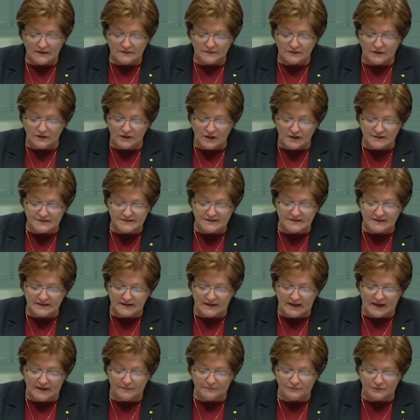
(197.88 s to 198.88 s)
The Closing the
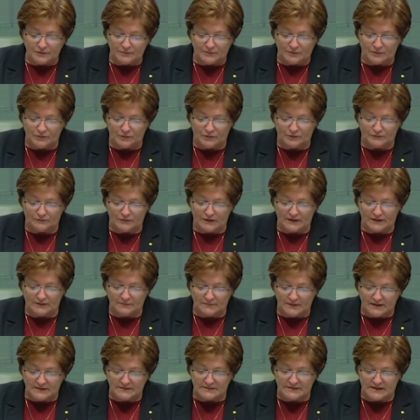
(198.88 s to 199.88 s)
Gap report
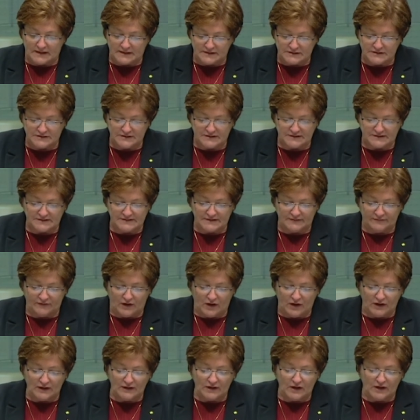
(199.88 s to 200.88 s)
recommendations have
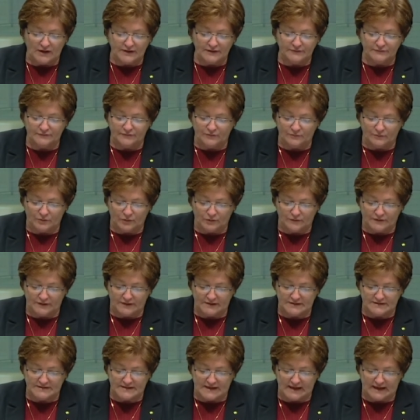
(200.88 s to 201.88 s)
highlighted for more than
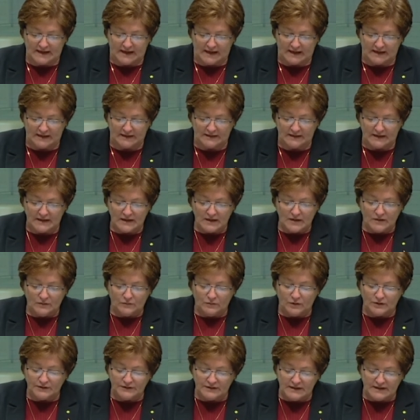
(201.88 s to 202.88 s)
a decade
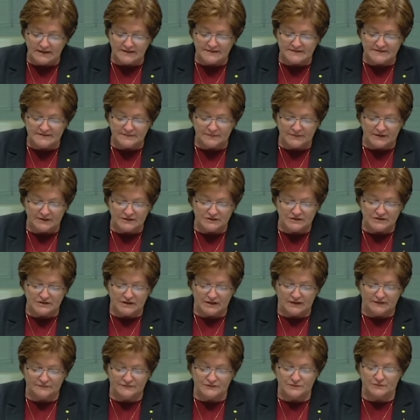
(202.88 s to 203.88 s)
what needs to be
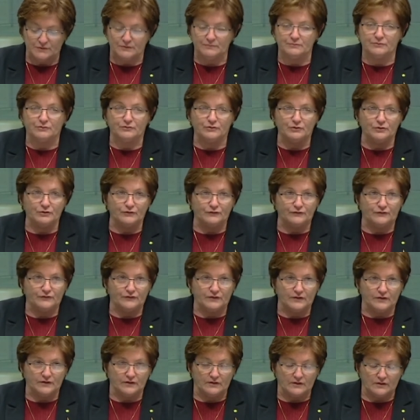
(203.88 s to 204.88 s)
achieved to improve
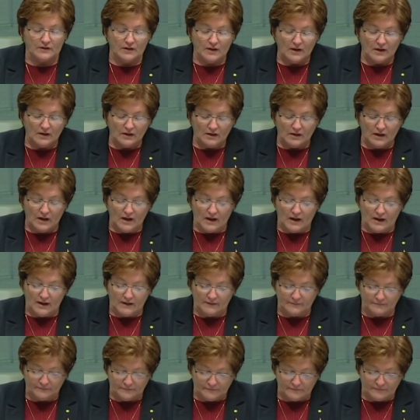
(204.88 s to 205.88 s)
the,
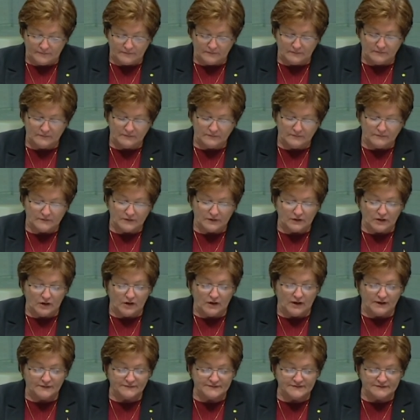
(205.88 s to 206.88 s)
um, the
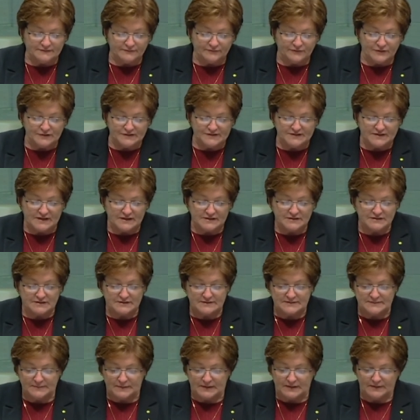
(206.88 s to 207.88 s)
lives of First
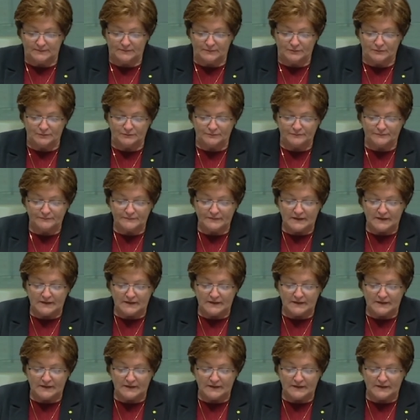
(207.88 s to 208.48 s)
Nations people.